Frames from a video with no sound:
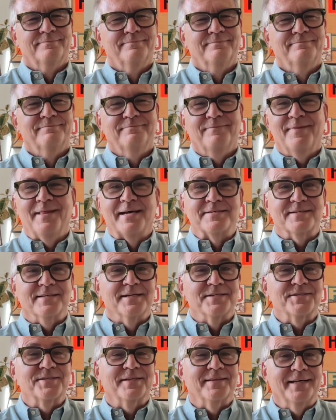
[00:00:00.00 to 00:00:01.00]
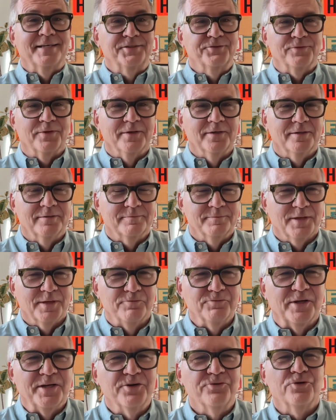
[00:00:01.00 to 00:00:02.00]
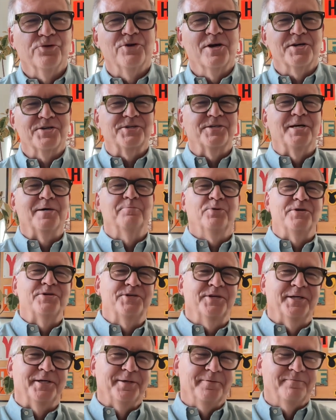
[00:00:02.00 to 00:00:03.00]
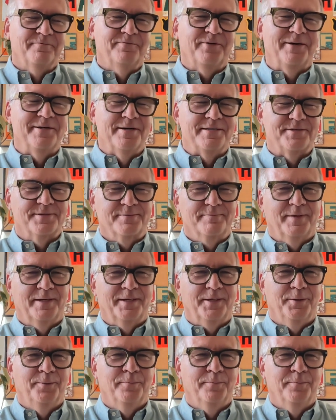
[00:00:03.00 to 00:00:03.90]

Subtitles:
Thanks, Lester. Thanks for the lovely introduction. I appreciate it. Very nice. Thank you.